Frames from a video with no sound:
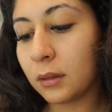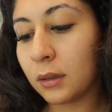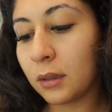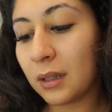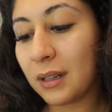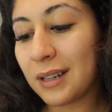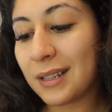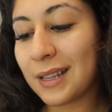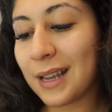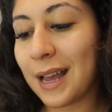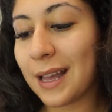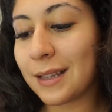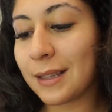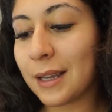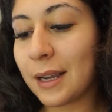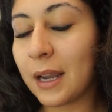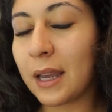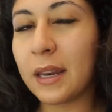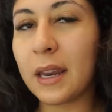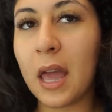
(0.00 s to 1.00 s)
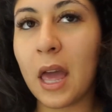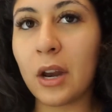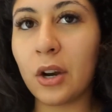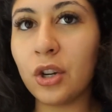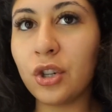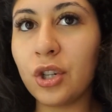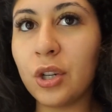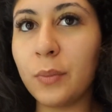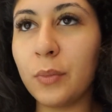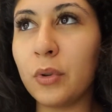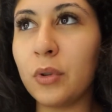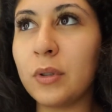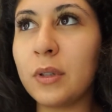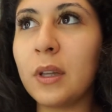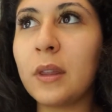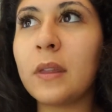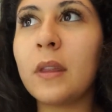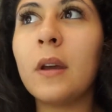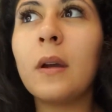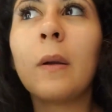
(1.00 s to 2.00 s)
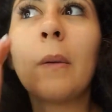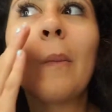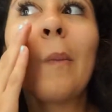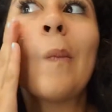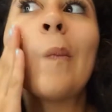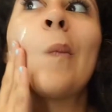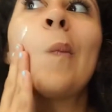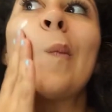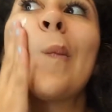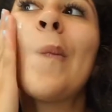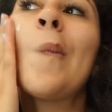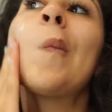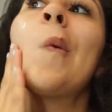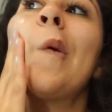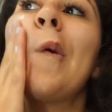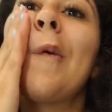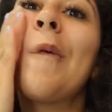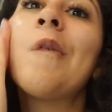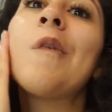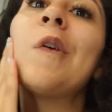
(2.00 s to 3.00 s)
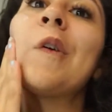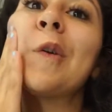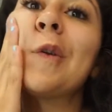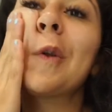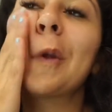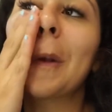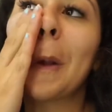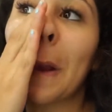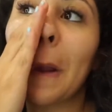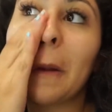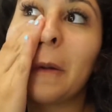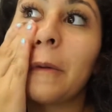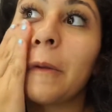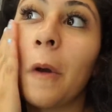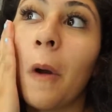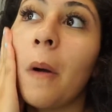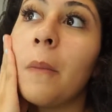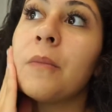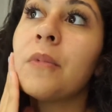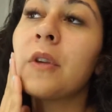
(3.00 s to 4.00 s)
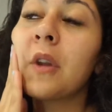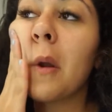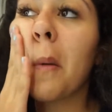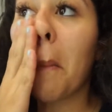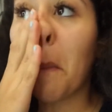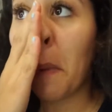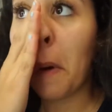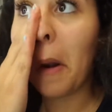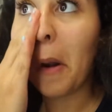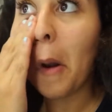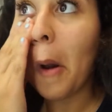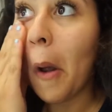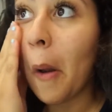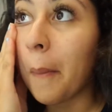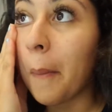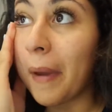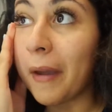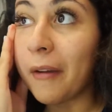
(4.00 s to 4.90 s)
because it has like an energy boosting thing for your skin. So I'm just gonna put it on my